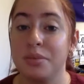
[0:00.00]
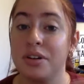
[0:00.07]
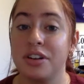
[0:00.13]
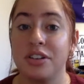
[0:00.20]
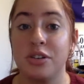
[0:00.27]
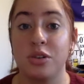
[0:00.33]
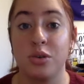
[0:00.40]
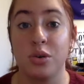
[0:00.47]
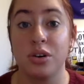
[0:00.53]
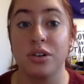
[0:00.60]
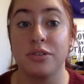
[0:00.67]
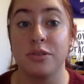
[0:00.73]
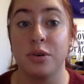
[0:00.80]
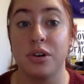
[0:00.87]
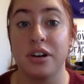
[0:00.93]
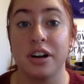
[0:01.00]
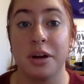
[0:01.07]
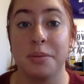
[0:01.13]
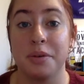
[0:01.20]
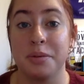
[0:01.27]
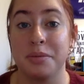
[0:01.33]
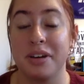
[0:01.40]
put a tutorial for it
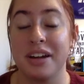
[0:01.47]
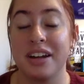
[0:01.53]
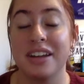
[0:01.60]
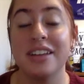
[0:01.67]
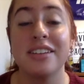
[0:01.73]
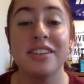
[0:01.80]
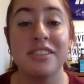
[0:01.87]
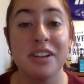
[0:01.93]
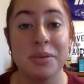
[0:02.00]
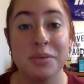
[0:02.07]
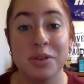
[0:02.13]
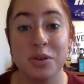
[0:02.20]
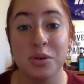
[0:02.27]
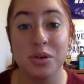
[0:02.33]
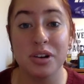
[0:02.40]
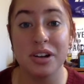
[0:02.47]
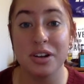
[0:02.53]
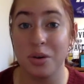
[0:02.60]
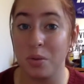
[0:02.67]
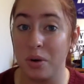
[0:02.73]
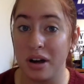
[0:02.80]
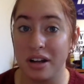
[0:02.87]
up on my Instagram story
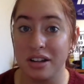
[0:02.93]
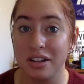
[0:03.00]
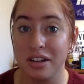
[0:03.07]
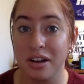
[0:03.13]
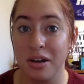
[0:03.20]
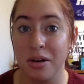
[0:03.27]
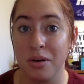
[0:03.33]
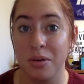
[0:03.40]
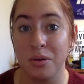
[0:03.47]
a while ago.